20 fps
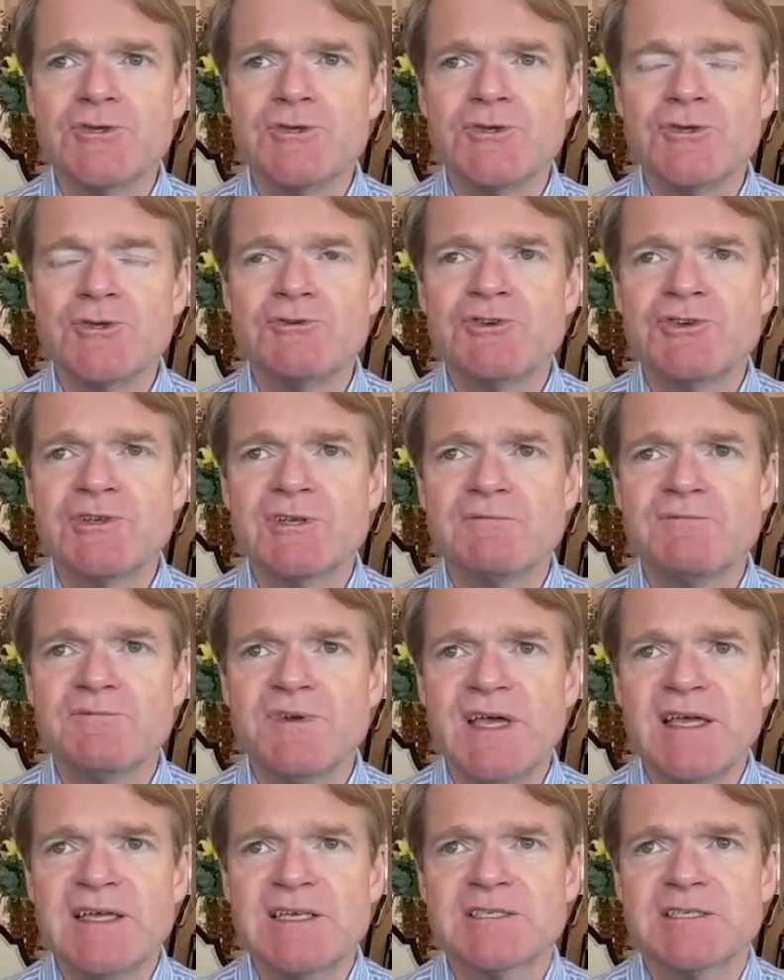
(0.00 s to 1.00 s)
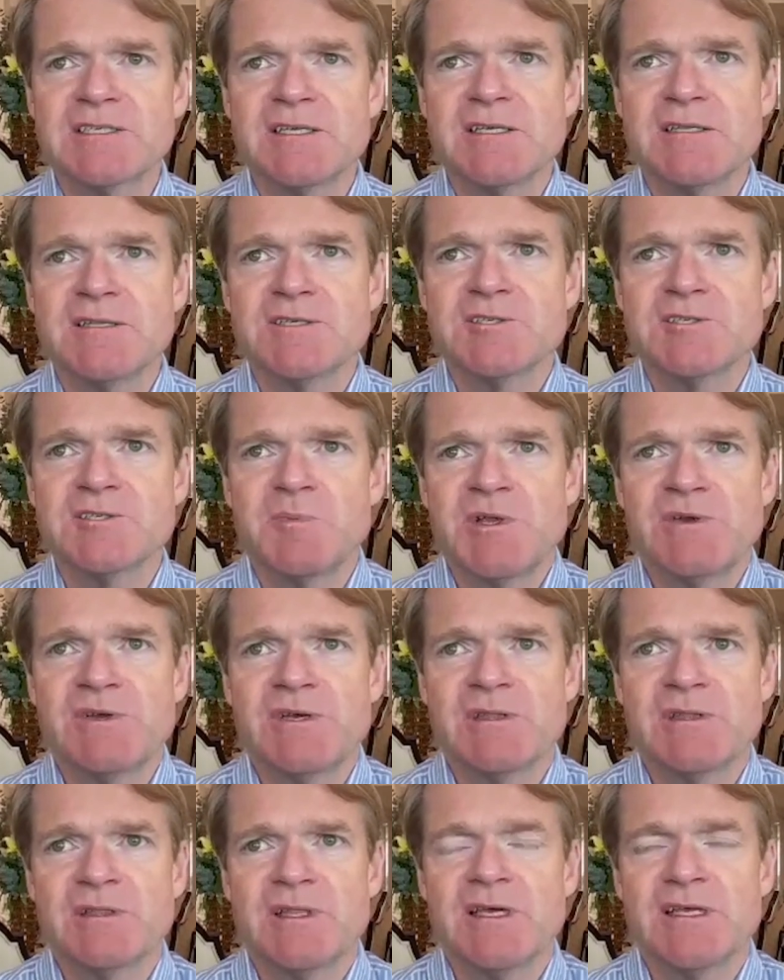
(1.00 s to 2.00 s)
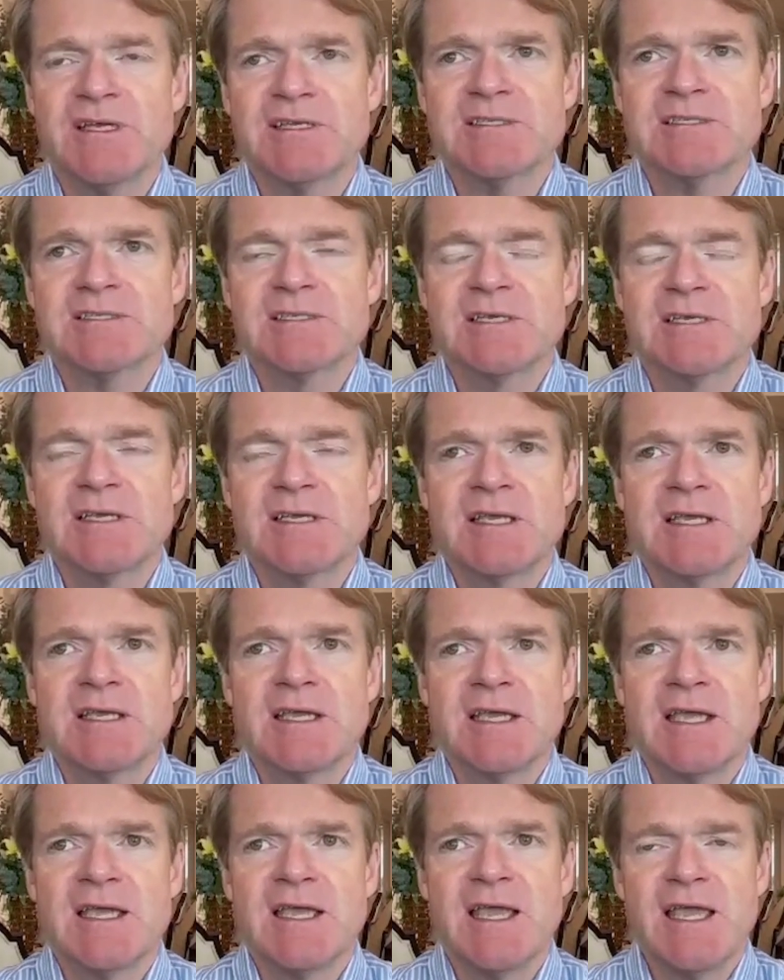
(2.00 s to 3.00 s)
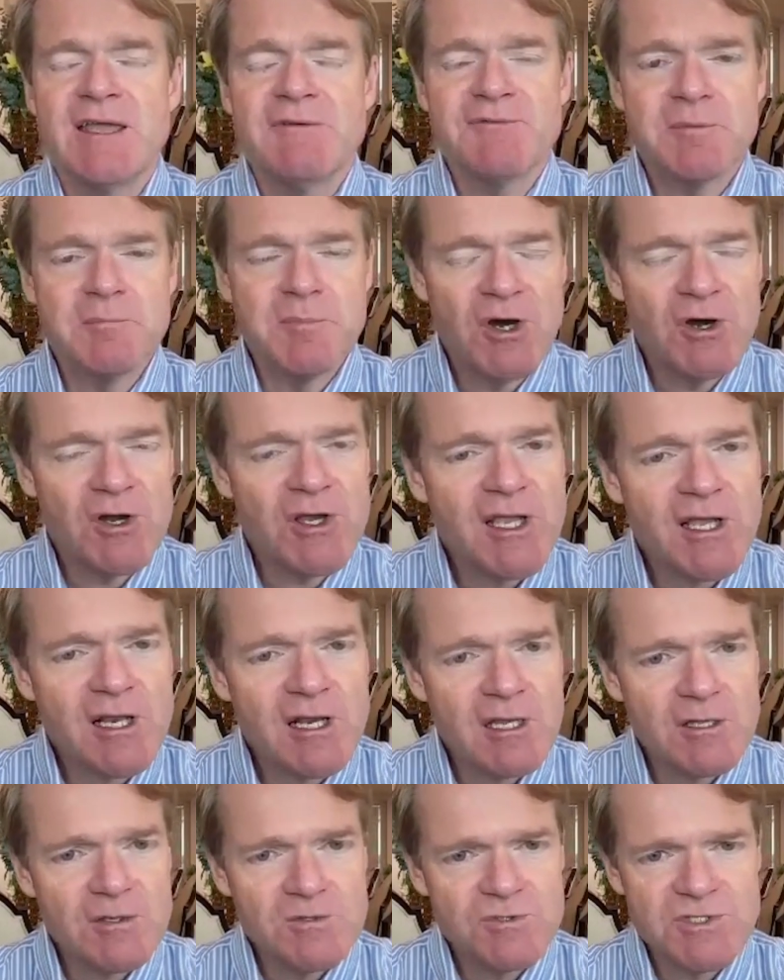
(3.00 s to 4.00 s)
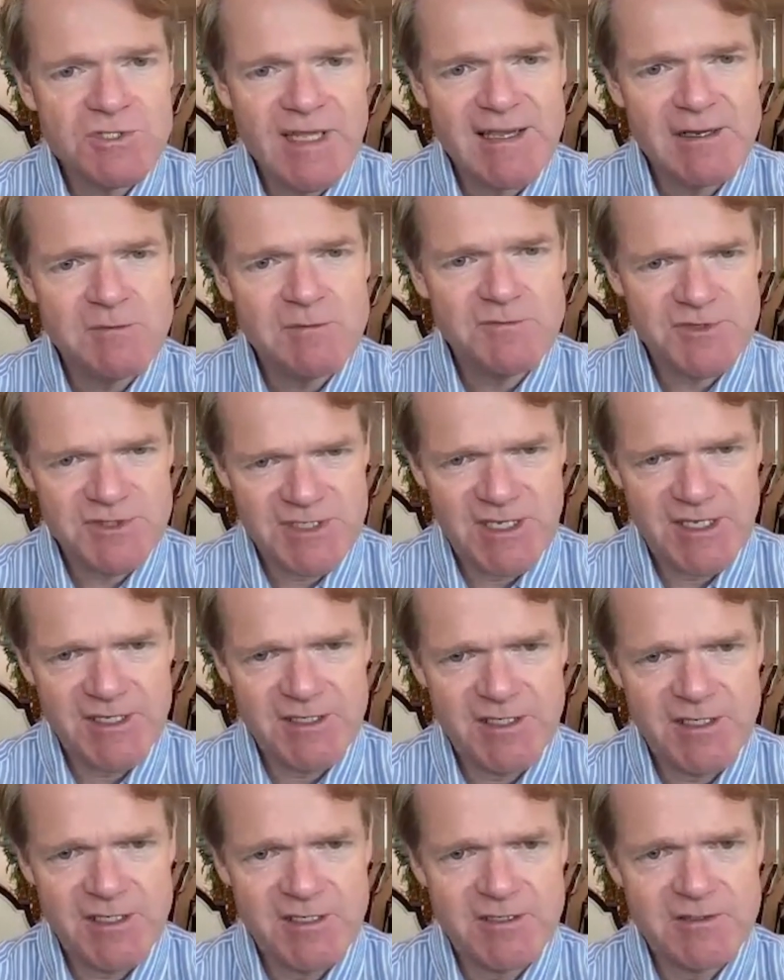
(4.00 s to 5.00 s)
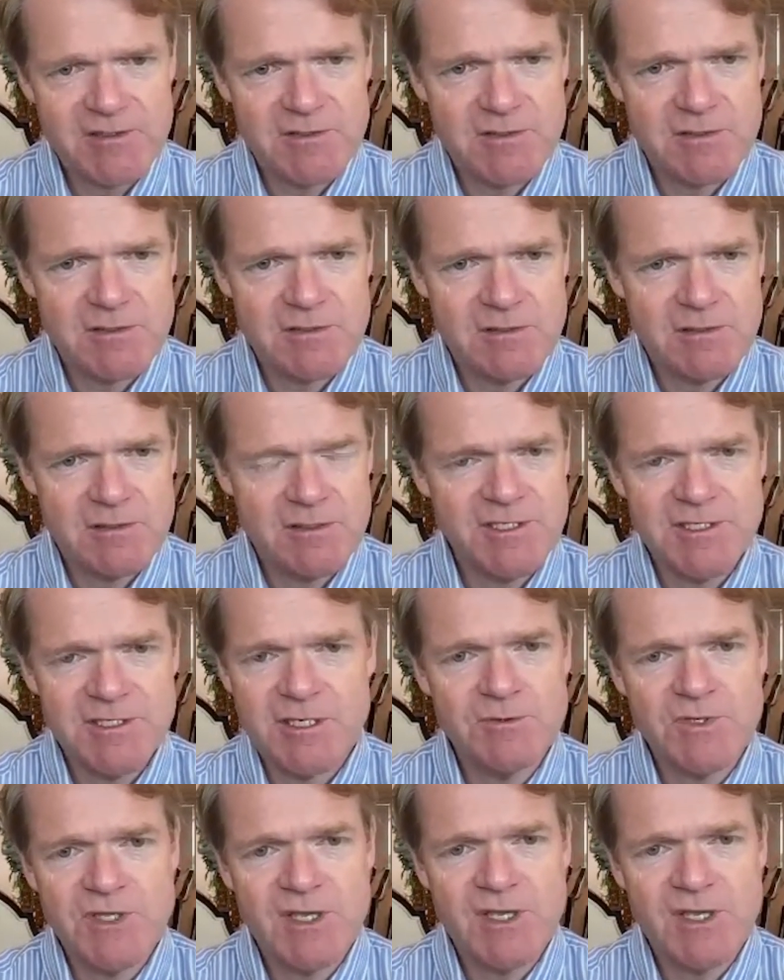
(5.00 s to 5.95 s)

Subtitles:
you should invest in the spirit that if the market closed down for 10 years, you don't